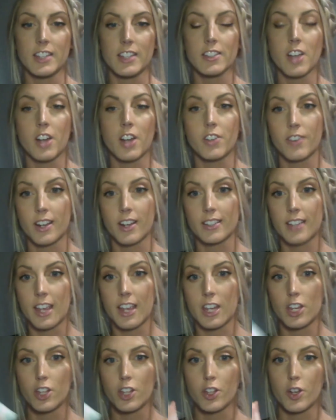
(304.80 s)
on a
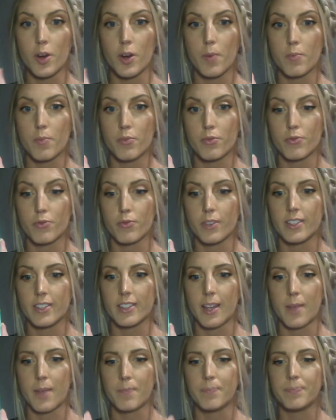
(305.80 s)
rectangular
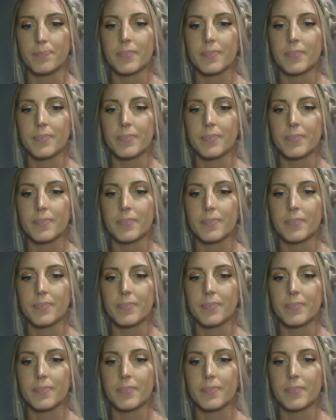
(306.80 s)
prism.